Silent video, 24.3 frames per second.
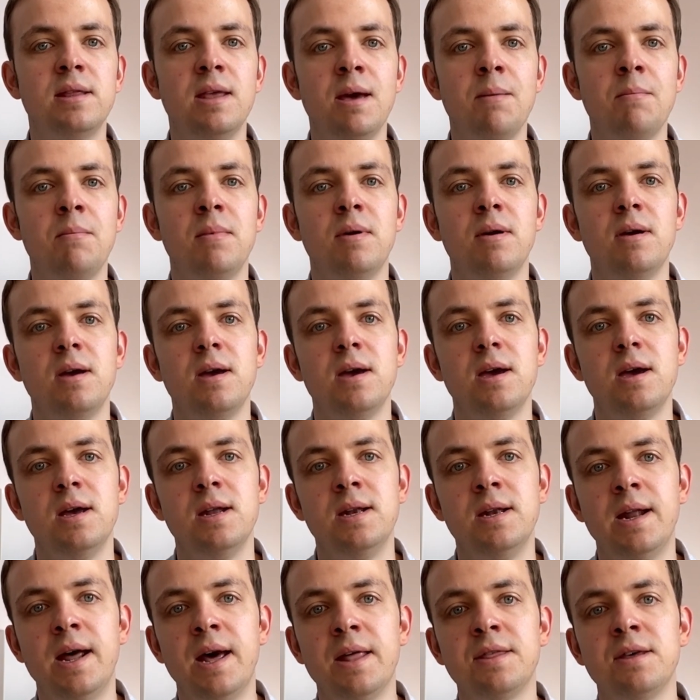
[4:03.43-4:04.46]
them
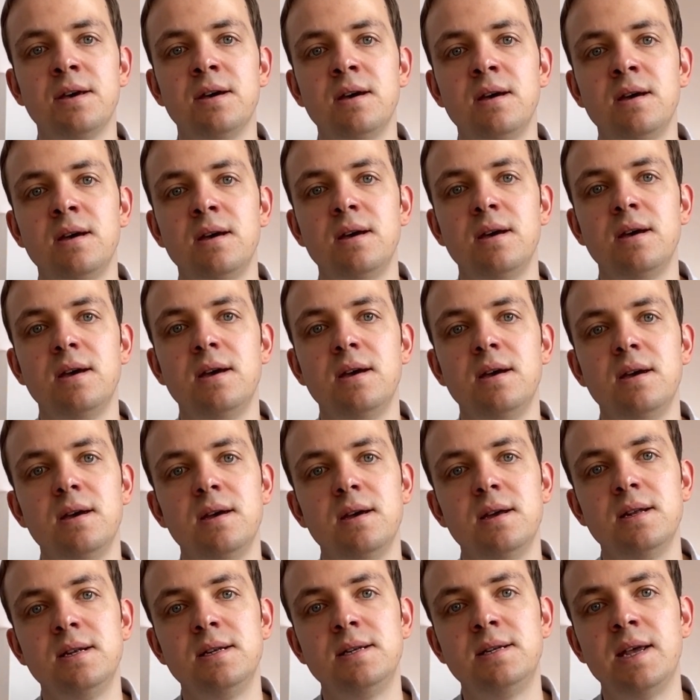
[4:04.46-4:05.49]
another
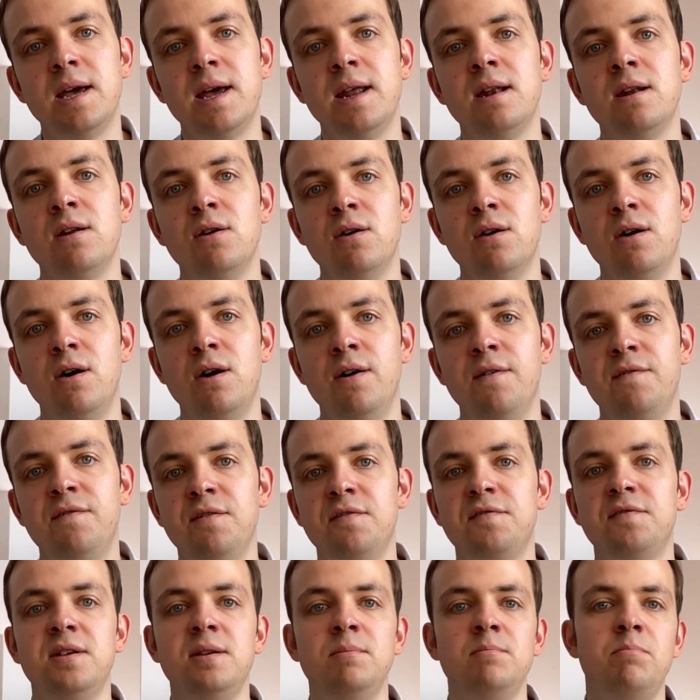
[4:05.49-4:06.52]
10 or
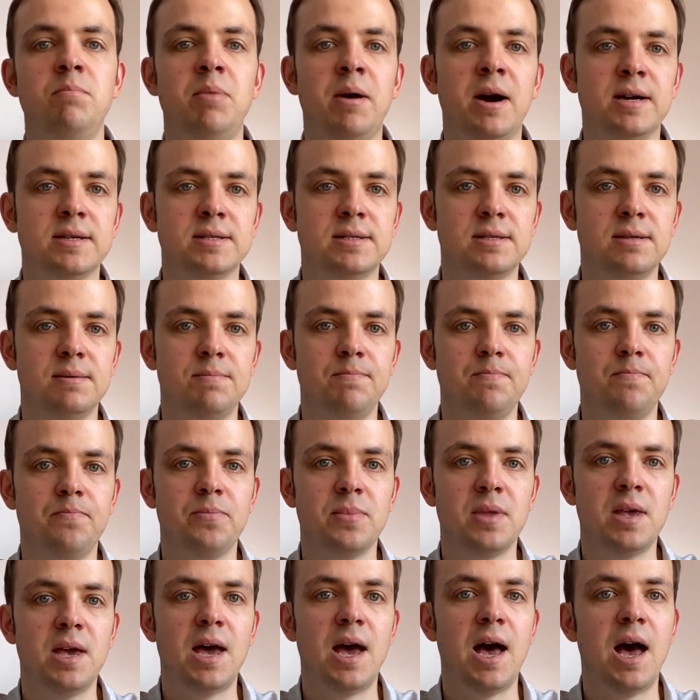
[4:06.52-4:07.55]
15 bucks.
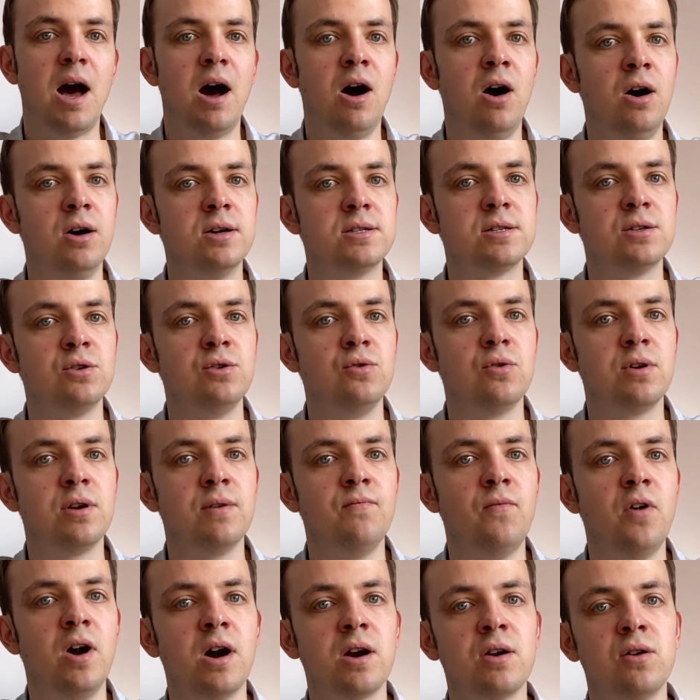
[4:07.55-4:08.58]
Also, you can
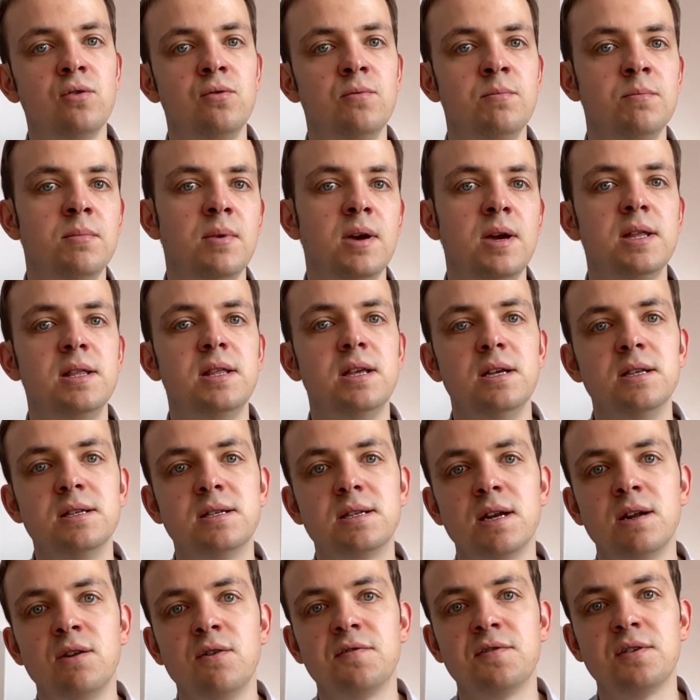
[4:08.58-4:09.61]
vacuum the
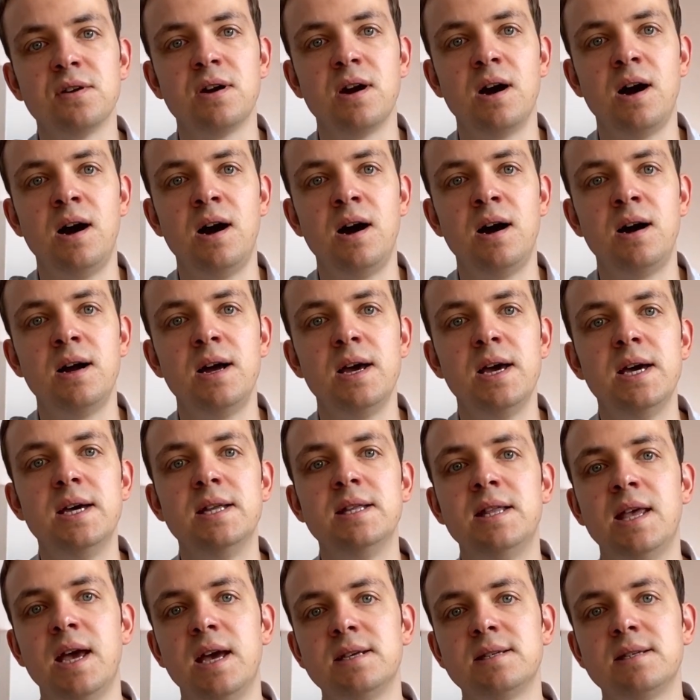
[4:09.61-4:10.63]
inside of the car,
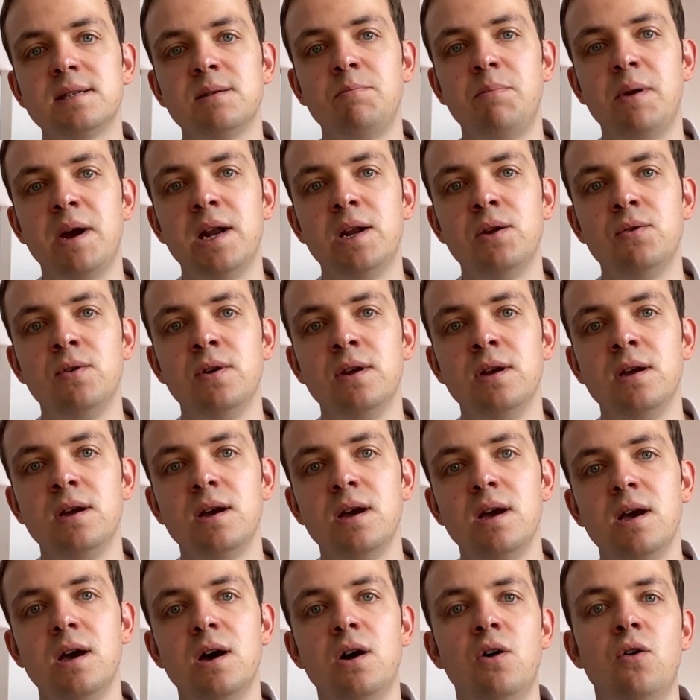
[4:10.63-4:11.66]
test the battery
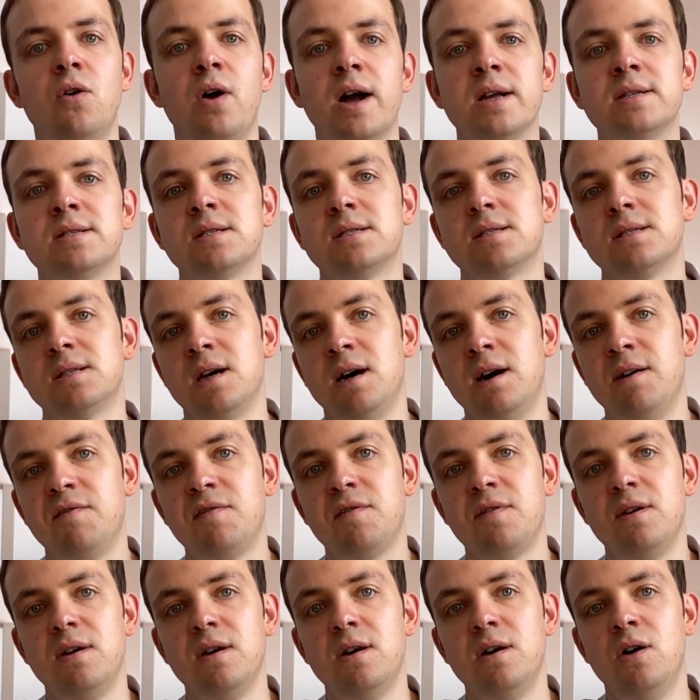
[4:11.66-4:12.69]
or other stuff
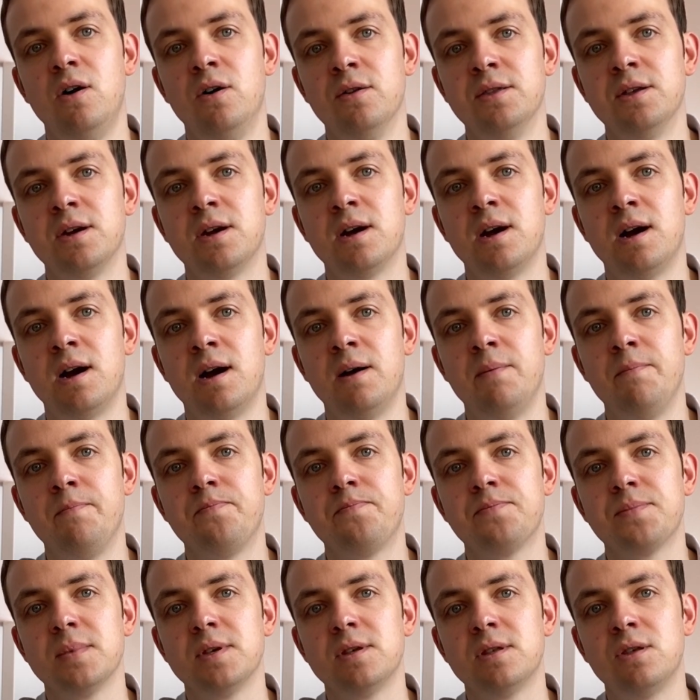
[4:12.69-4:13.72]
on the car.
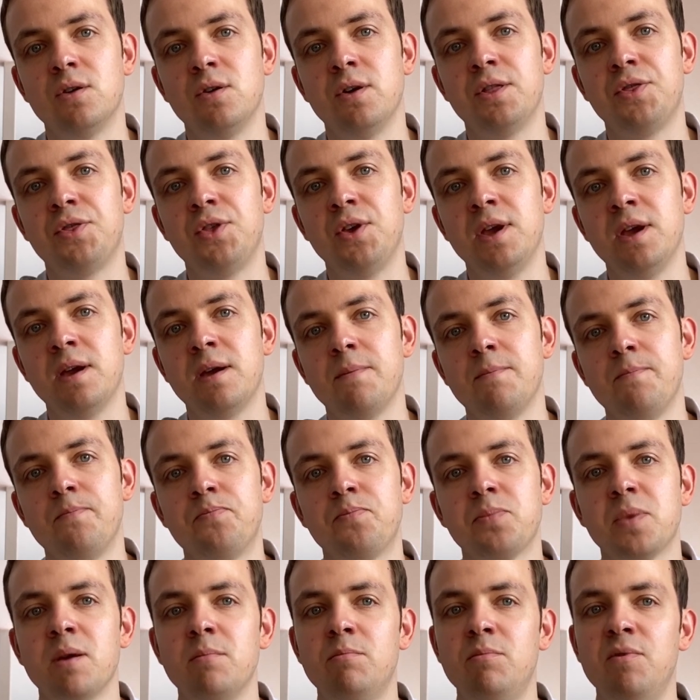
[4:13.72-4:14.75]
Third thing,
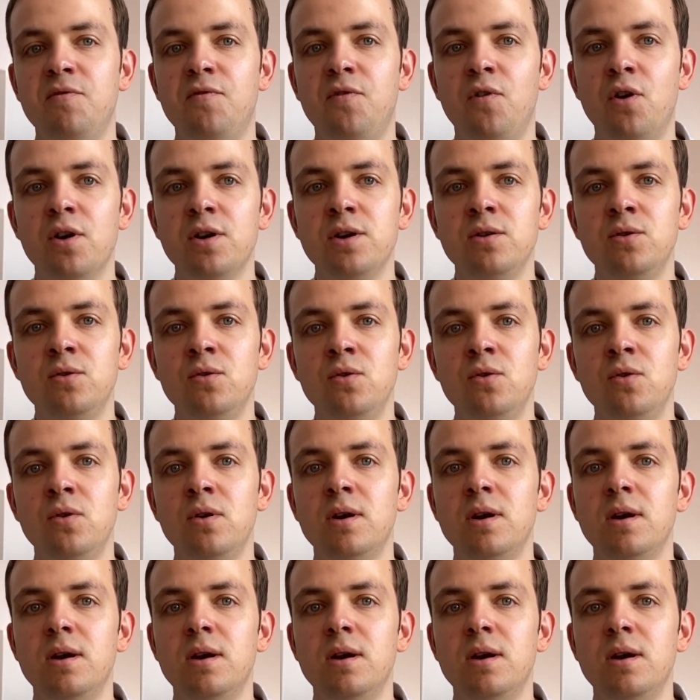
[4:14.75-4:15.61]
before you